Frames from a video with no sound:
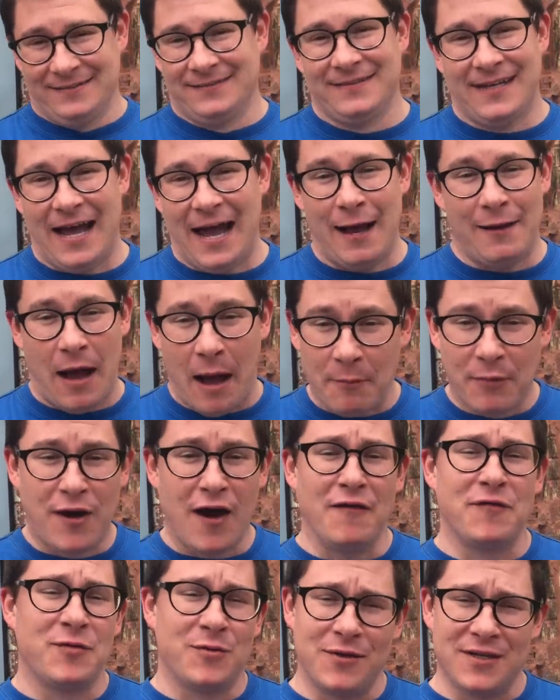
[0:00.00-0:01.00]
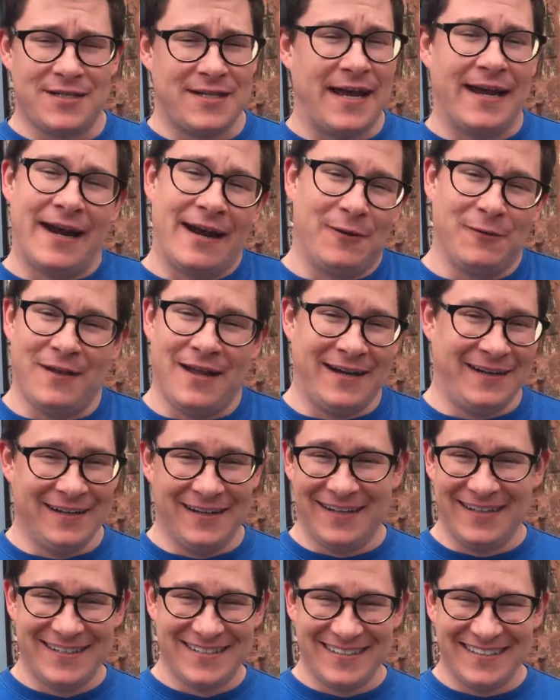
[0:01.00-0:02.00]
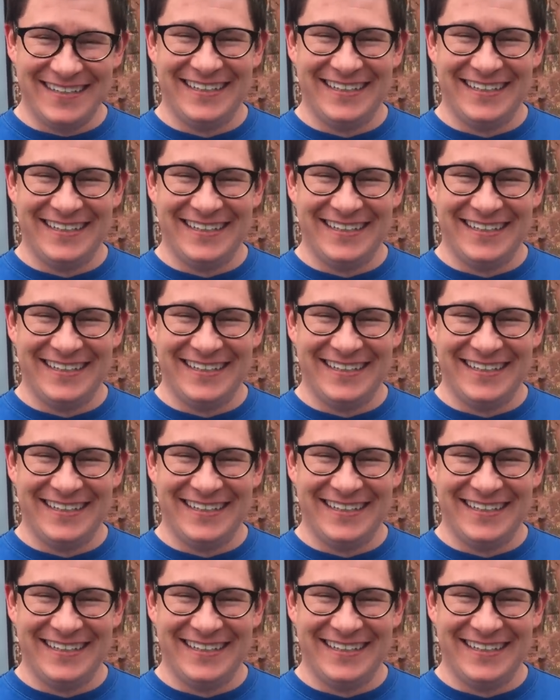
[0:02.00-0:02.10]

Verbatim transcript: All right. I- am comfortable saying I don't like nuts.